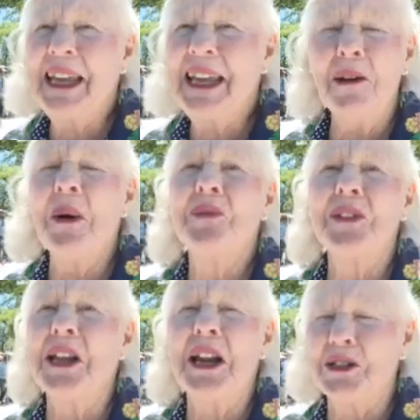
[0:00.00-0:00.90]
I can't wait
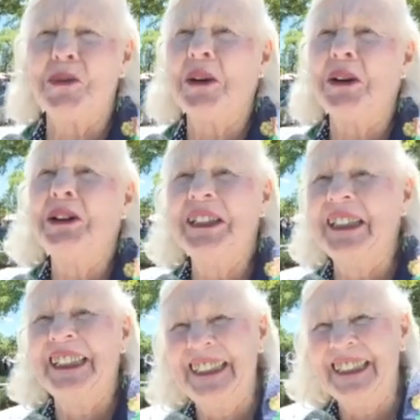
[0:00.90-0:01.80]
for the next one.
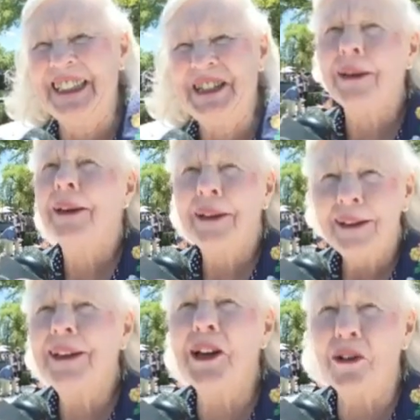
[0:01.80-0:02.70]

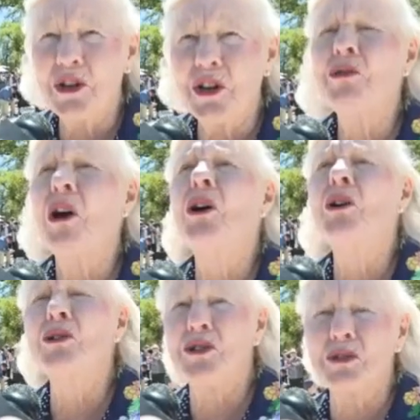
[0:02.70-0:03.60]
You know, she
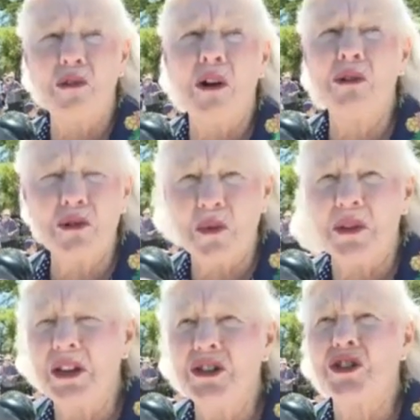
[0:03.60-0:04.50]
grows and grows
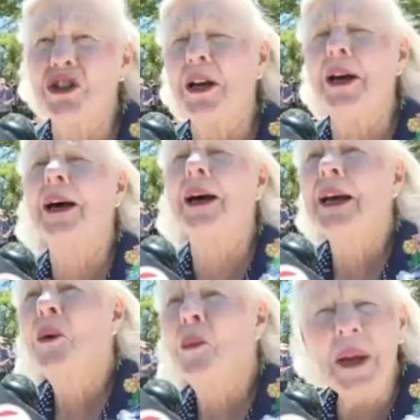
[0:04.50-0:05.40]
with each
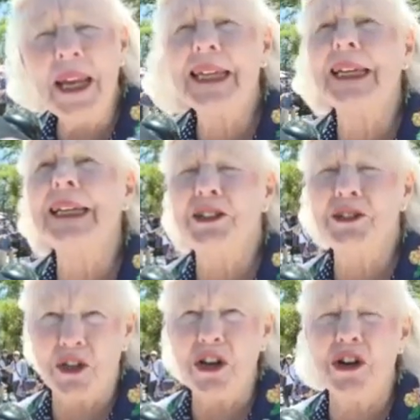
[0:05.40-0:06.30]
week and
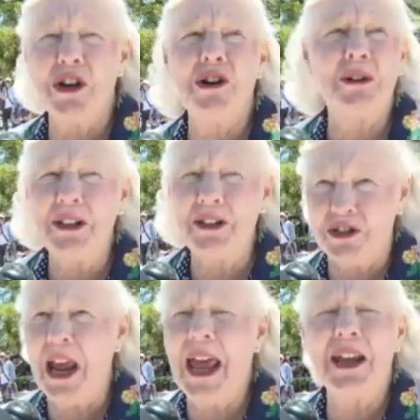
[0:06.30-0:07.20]
each year and
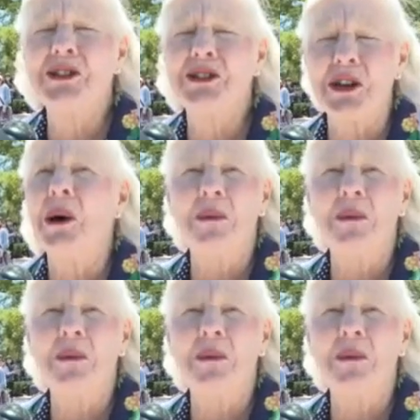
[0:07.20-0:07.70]
each day, so